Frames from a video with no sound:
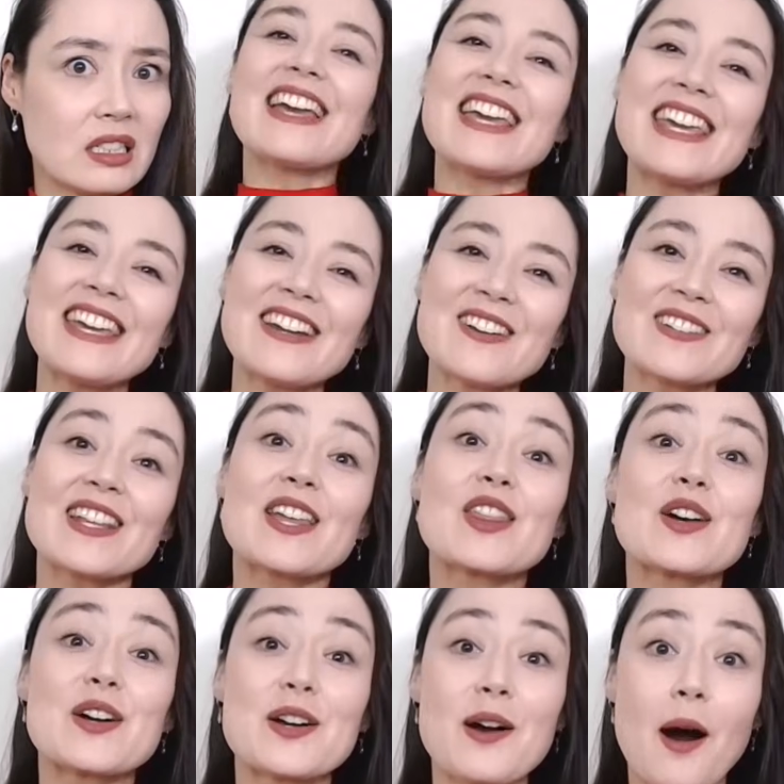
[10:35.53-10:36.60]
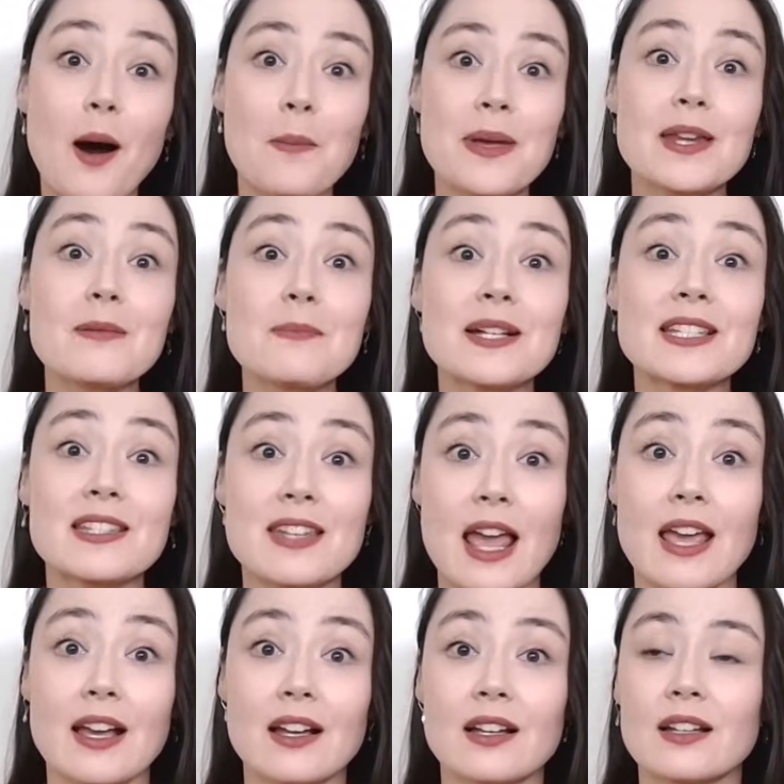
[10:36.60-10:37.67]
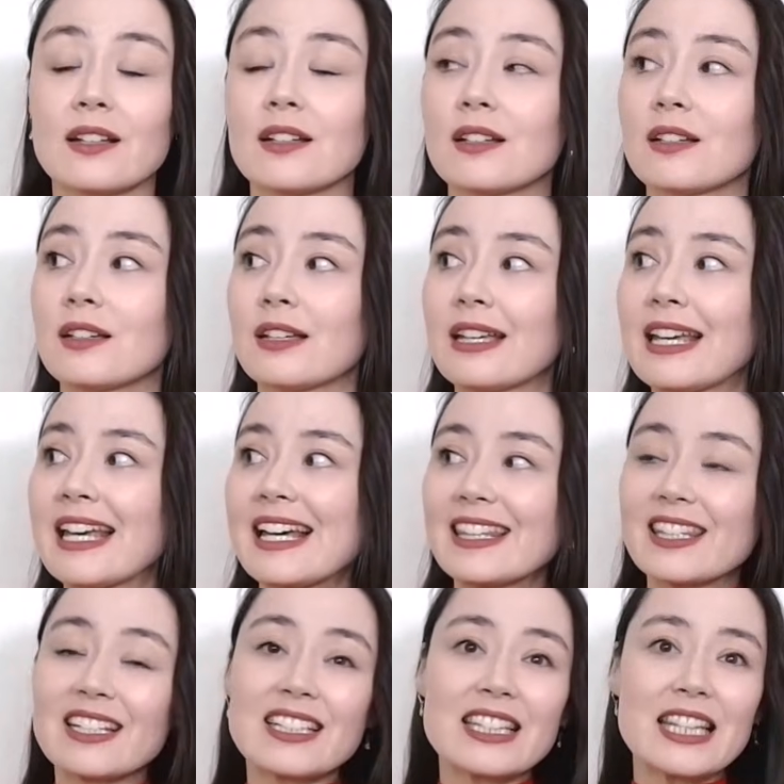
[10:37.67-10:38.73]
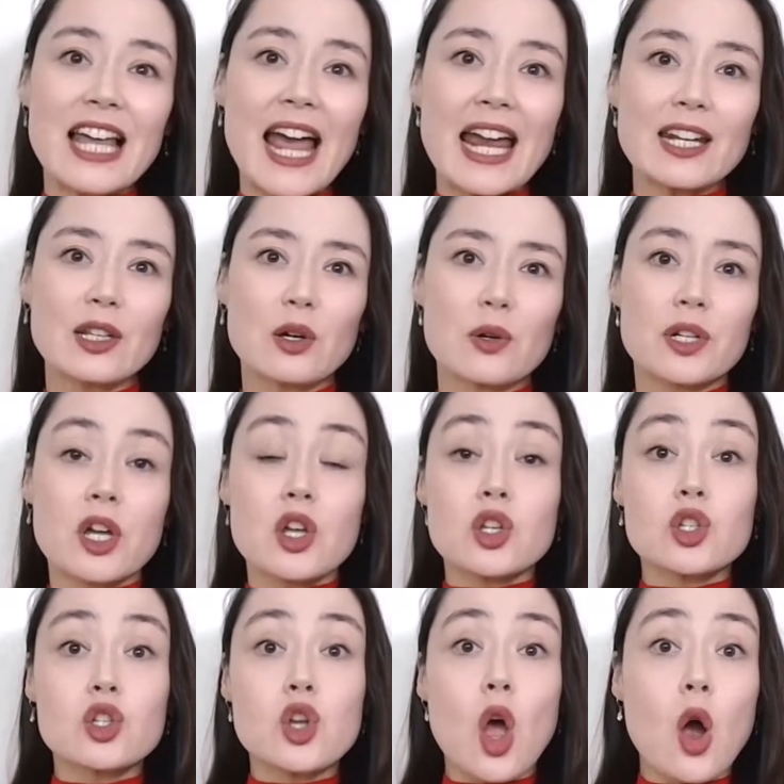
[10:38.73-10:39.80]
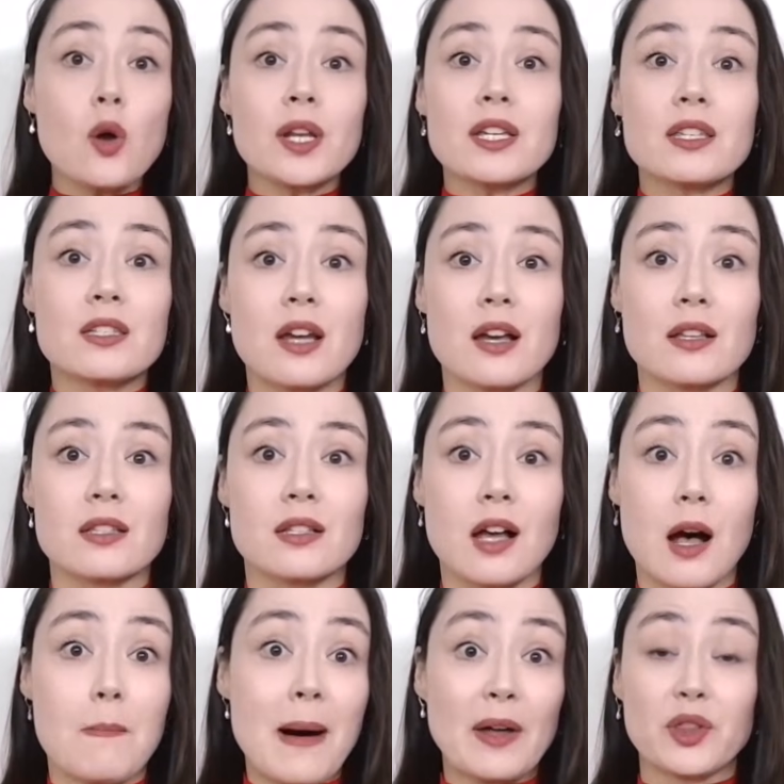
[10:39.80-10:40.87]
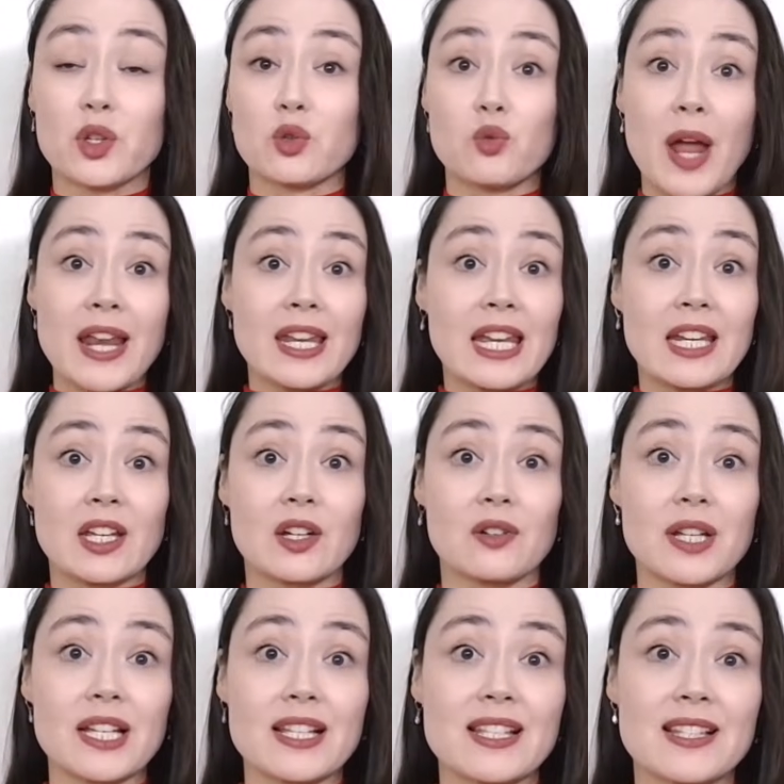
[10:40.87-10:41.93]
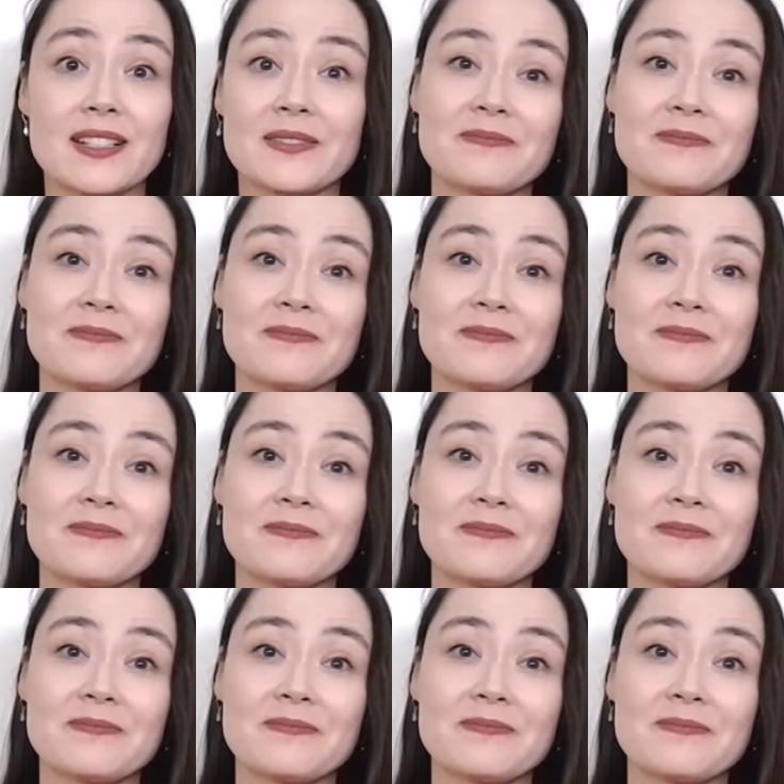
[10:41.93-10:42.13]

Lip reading: Here's the common mistake. The landlord noticed us about the rent increase.